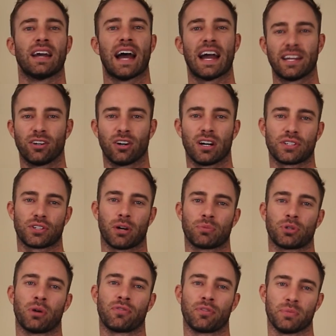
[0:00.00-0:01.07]
Hey guys, I'm
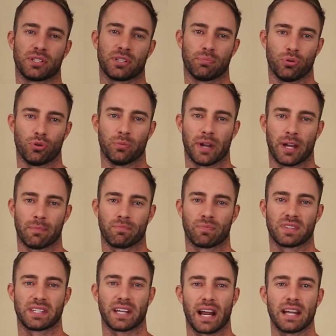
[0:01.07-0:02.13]
Tom from Mr. Pool Man.
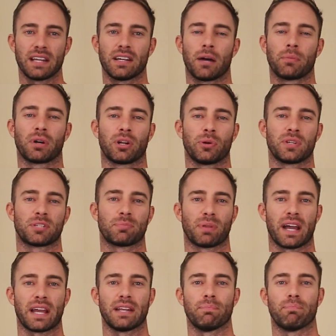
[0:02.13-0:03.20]
Today, I'm going to
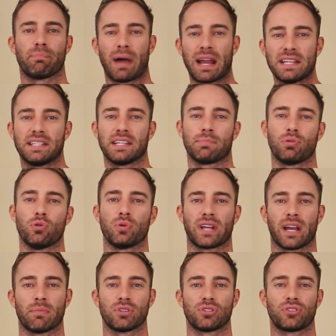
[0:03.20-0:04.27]
explain basic pool
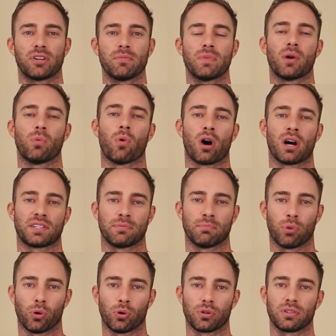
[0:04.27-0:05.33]
chemistry and why it's
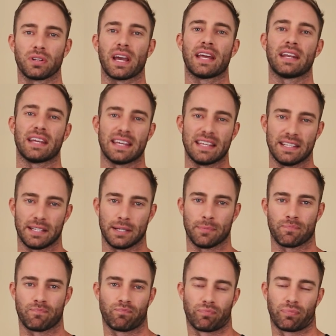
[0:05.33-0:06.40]
important and easy.
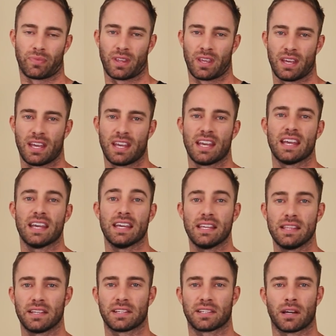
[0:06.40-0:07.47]

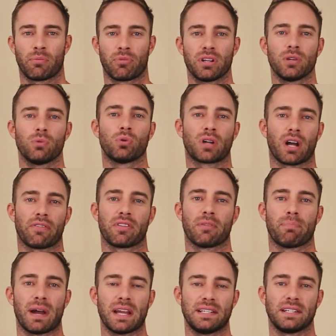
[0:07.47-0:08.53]
In this summary, we'll cover the
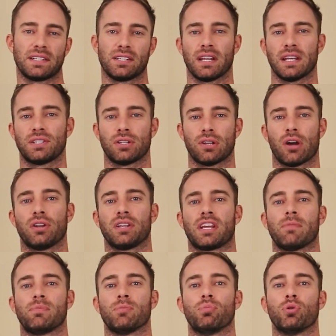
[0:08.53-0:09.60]
basics you need to know to
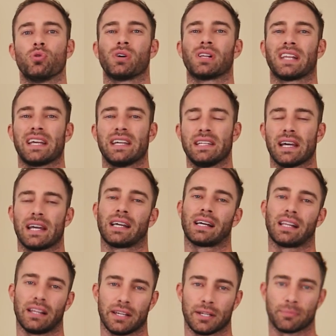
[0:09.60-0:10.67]
keep your pool clean and
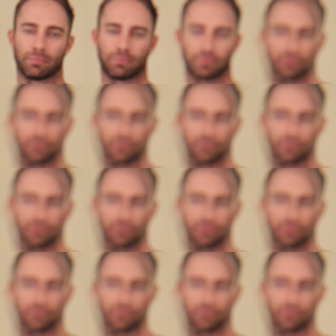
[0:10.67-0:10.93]
clear.